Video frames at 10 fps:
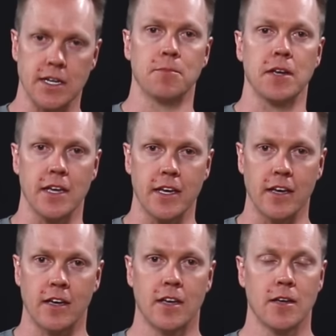dumping
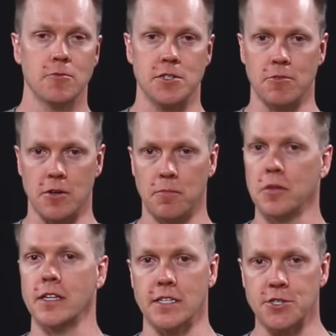air, which will
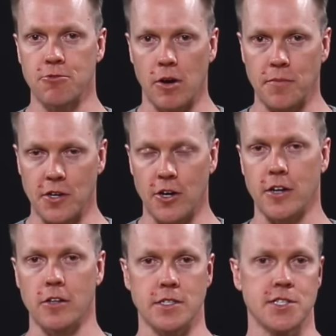completely screw up the
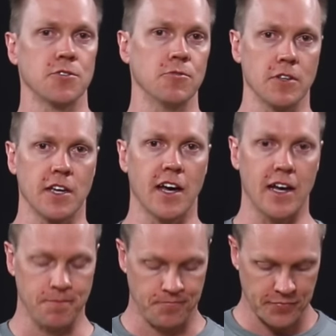idle and stall the
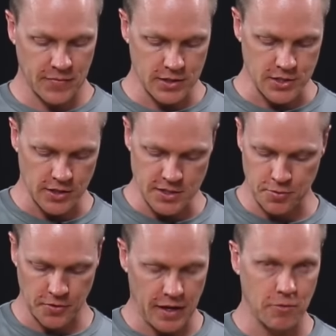car. So let's
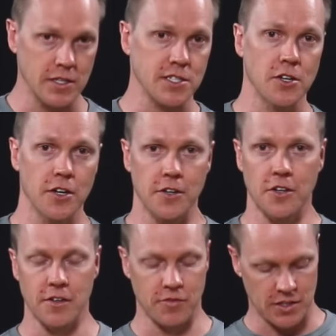put that one aside and
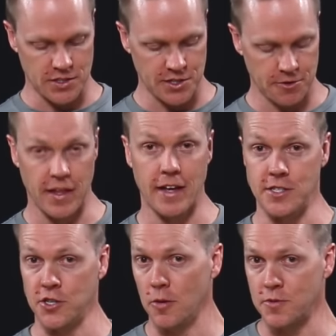not even consider that
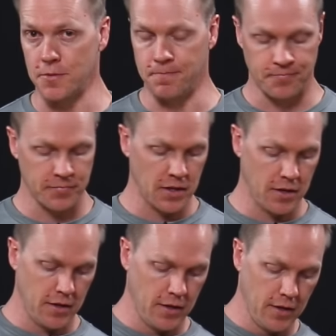as an option.
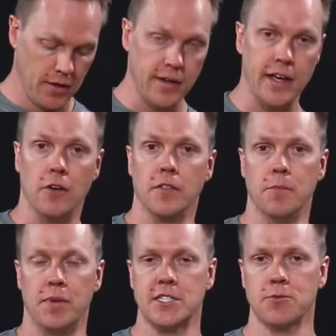Now,
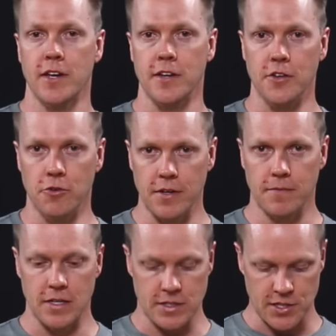the best way to do it
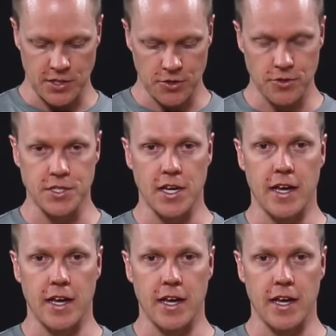is to use